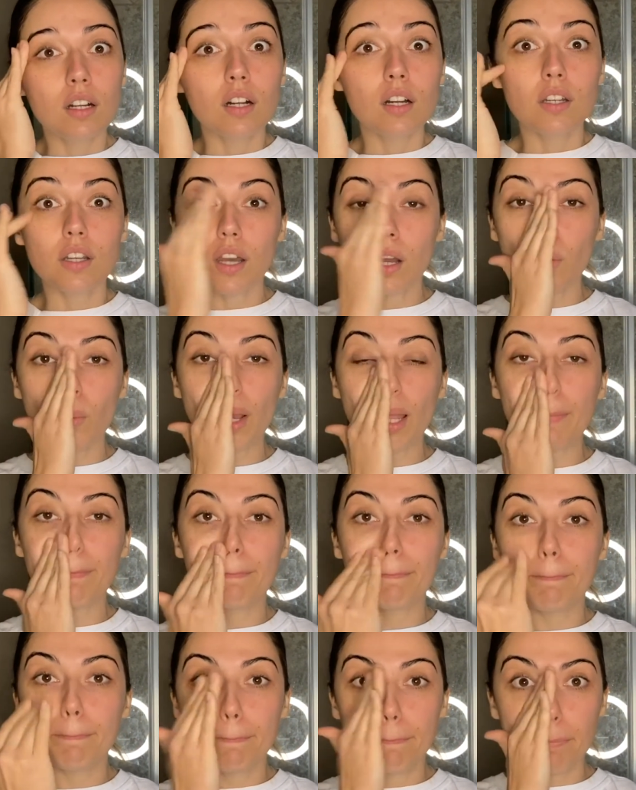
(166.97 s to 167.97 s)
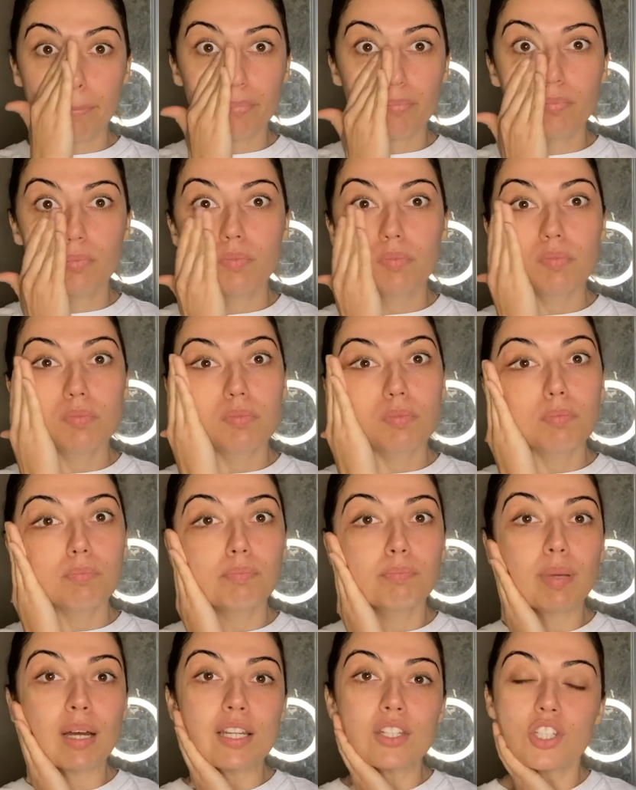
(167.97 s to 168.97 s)
Not quite
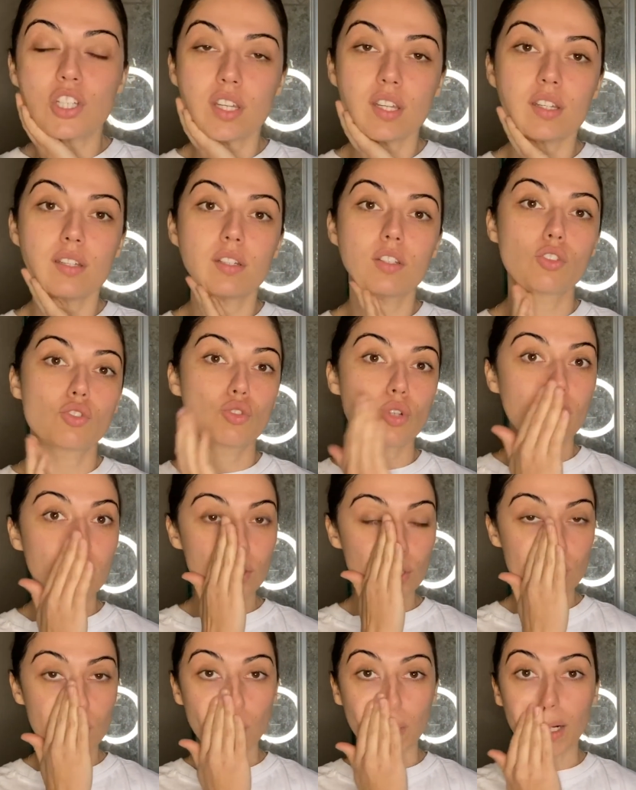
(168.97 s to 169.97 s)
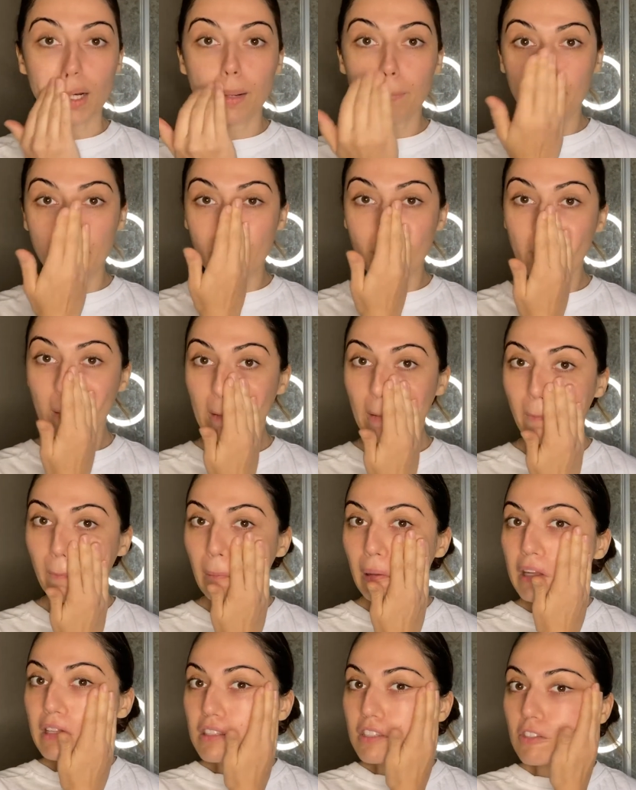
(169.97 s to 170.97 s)
budget drugstore, but not
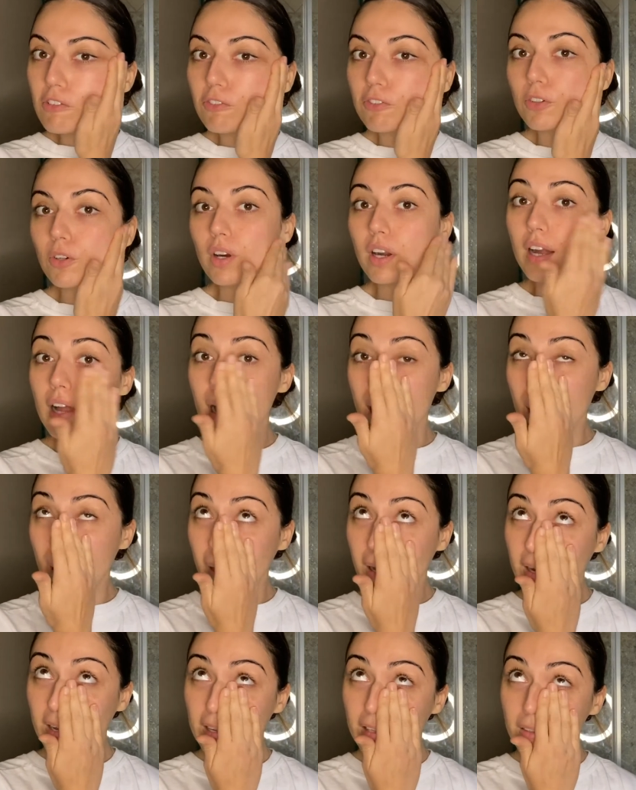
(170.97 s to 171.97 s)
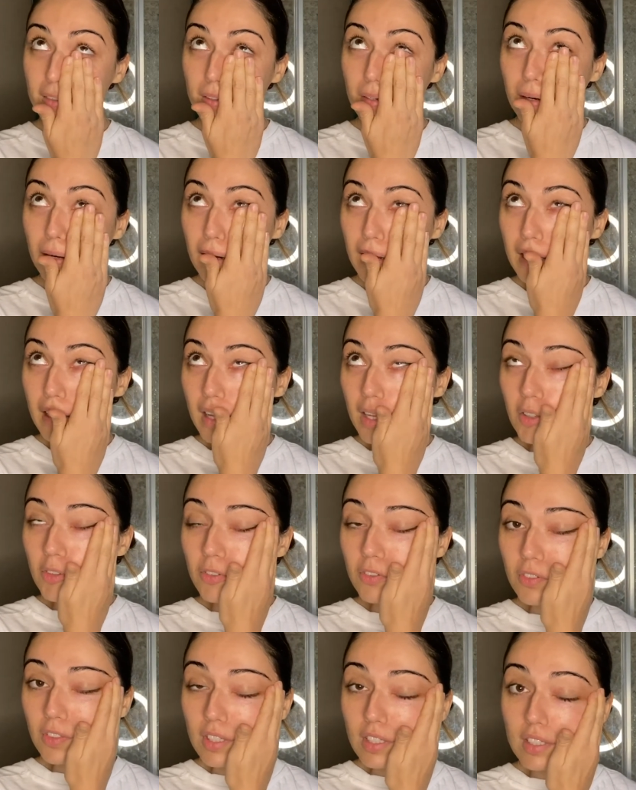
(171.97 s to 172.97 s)
quite Sephora either. And I
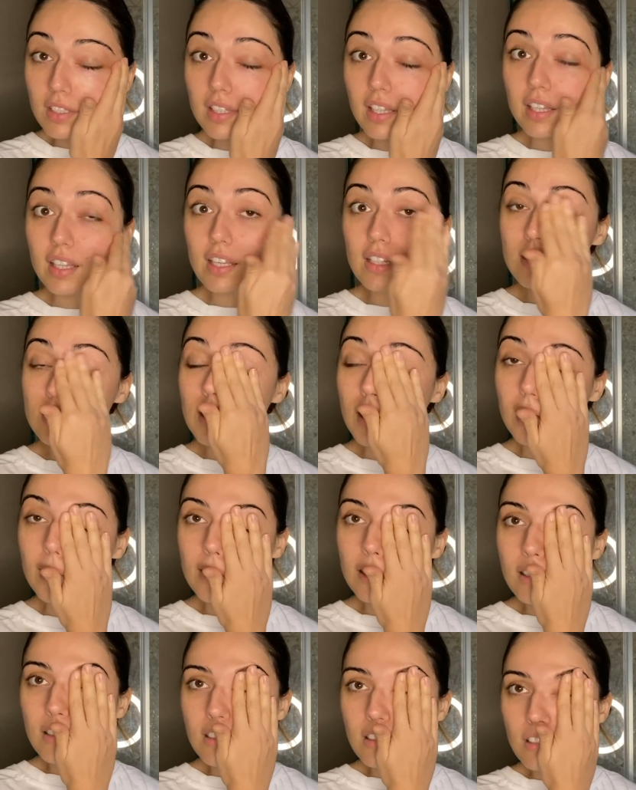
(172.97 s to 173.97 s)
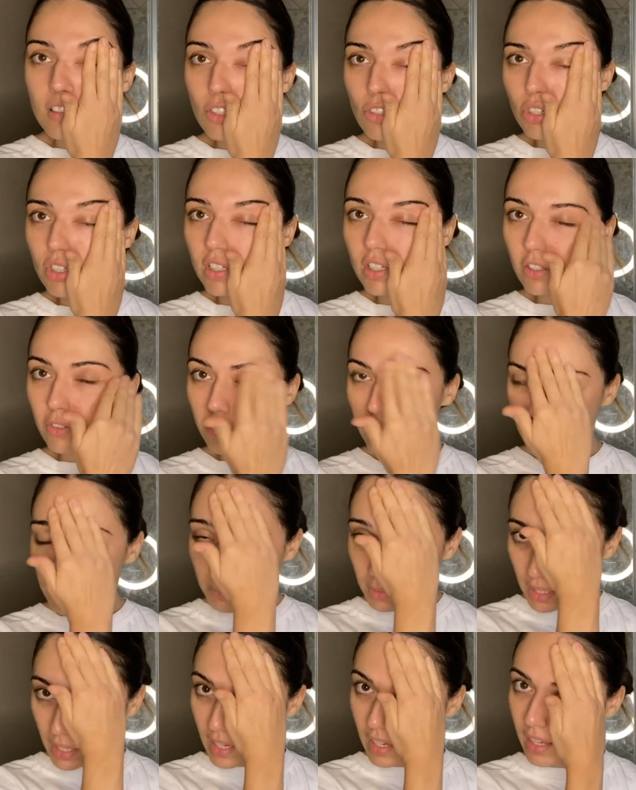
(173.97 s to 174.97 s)
feel like it does the trick for
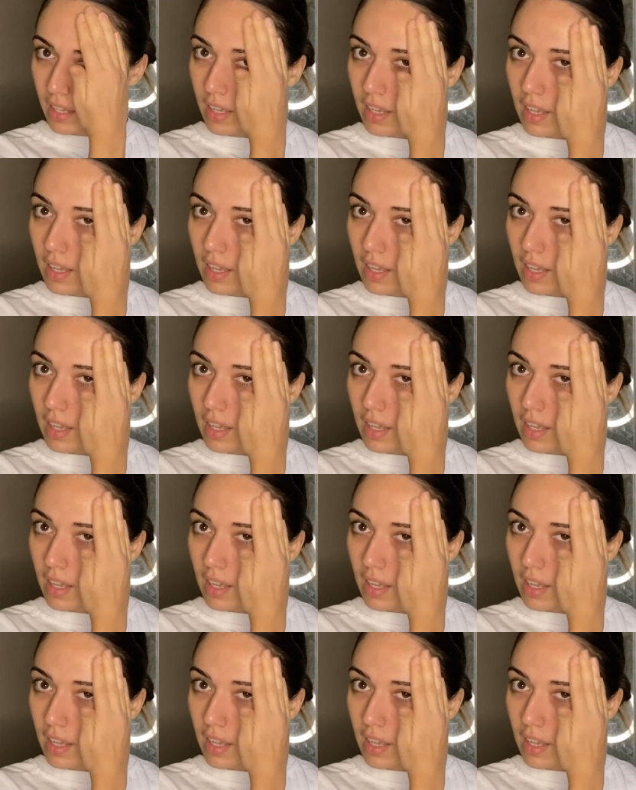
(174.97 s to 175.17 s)
me.